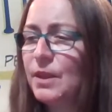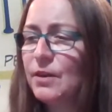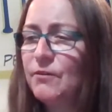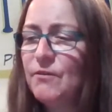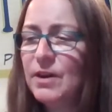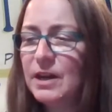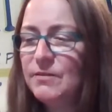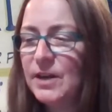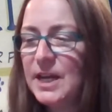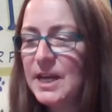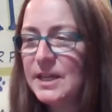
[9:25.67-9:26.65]
Very,
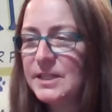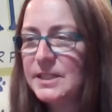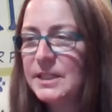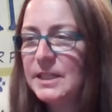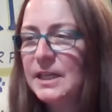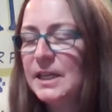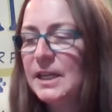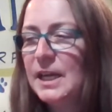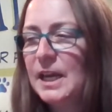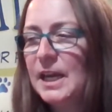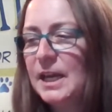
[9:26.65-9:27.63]
very handy.
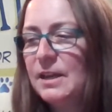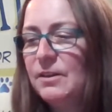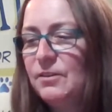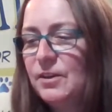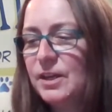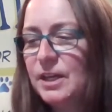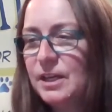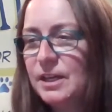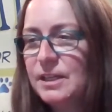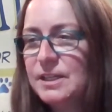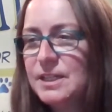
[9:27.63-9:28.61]
And
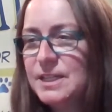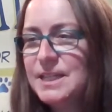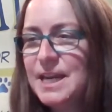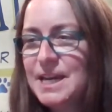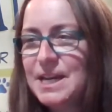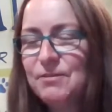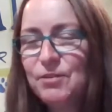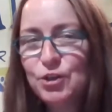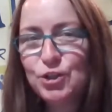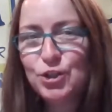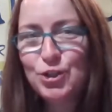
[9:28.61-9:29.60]
yeah, if
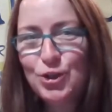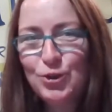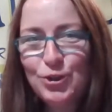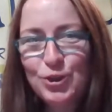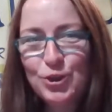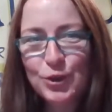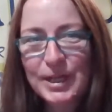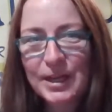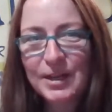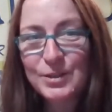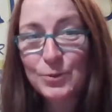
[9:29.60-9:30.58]
you're just new to
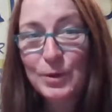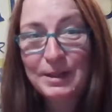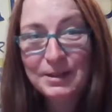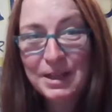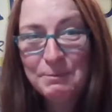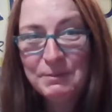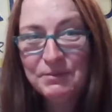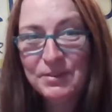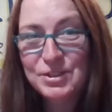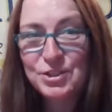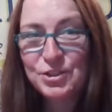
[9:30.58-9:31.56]
joining us, welcome. If
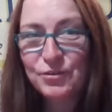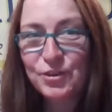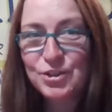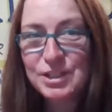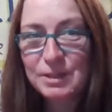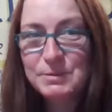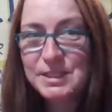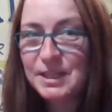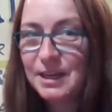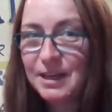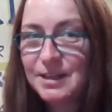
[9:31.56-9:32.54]
this is your first time
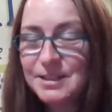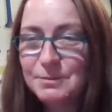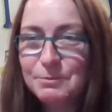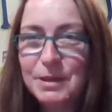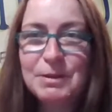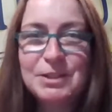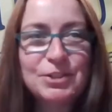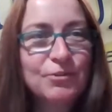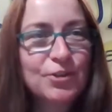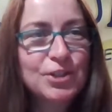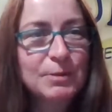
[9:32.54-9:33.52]
seeing us, maybe it's
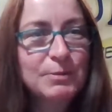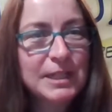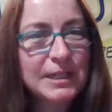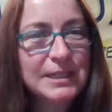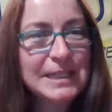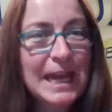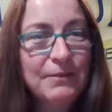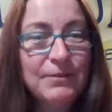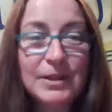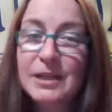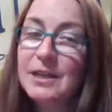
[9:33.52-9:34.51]
your first time seeing us live,
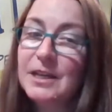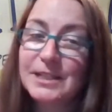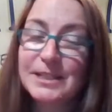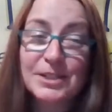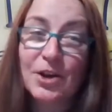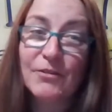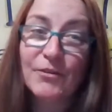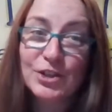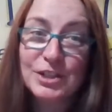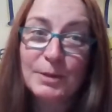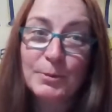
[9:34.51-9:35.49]
because it's our
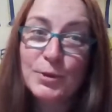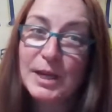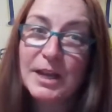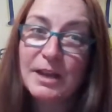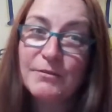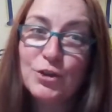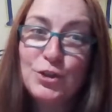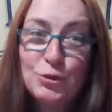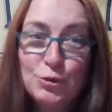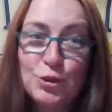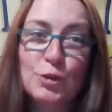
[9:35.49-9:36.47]
first time going live on
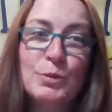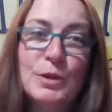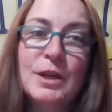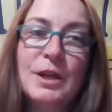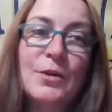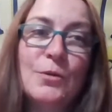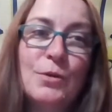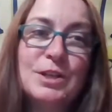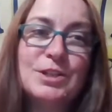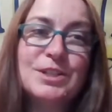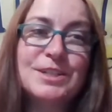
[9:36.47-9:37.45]
YouTube,
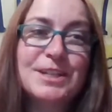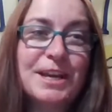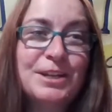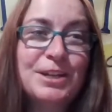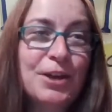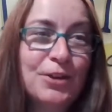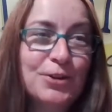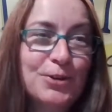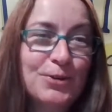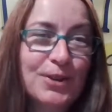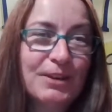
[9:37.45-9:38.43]
which is another
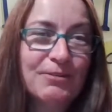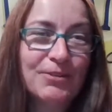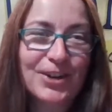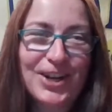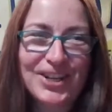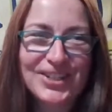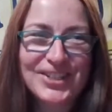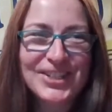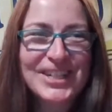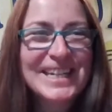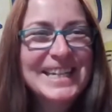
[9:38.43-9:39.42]
new thing for
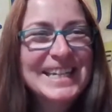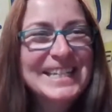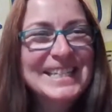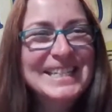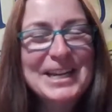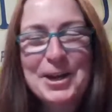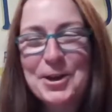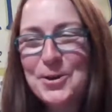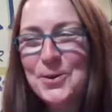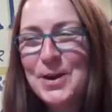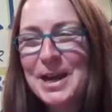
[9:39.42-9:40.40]
us.
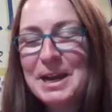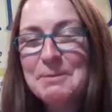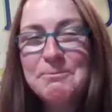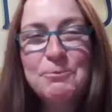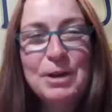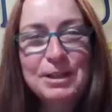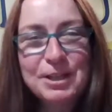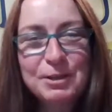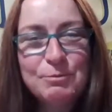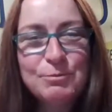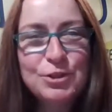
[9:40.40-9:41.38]
So
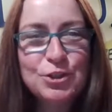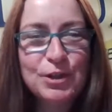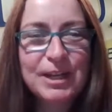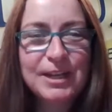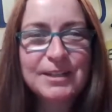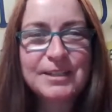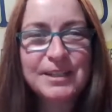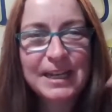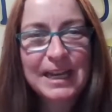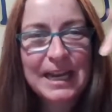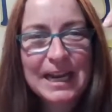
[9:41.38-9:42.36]
welcome, join us,
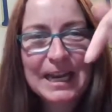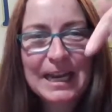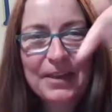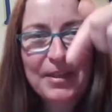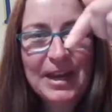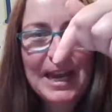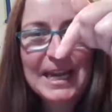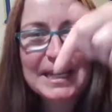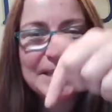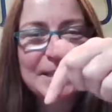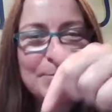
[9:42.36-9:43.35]
click the like
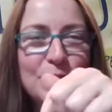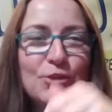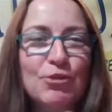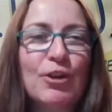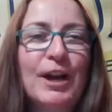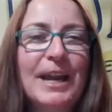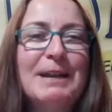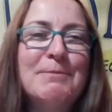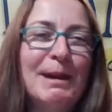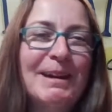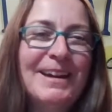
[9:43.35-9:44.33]
and
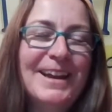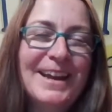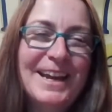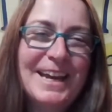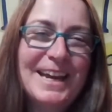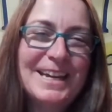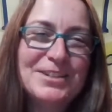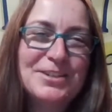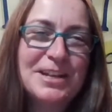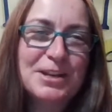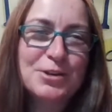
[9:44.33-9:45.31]
subscribe,
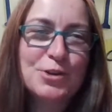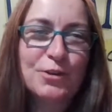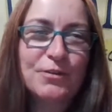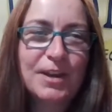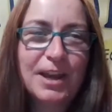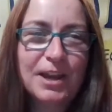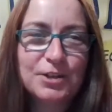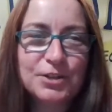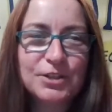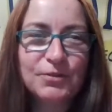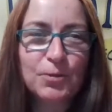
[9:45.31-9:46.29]
and get your
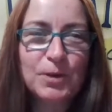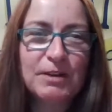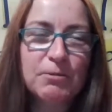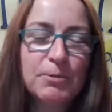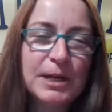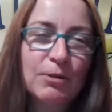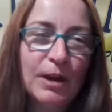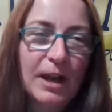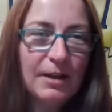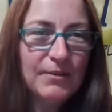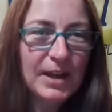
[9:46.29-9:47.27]
notifications for whenever we go
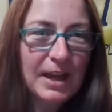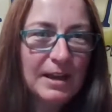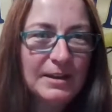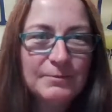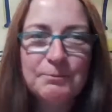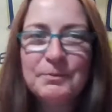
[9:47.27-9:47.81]
live again,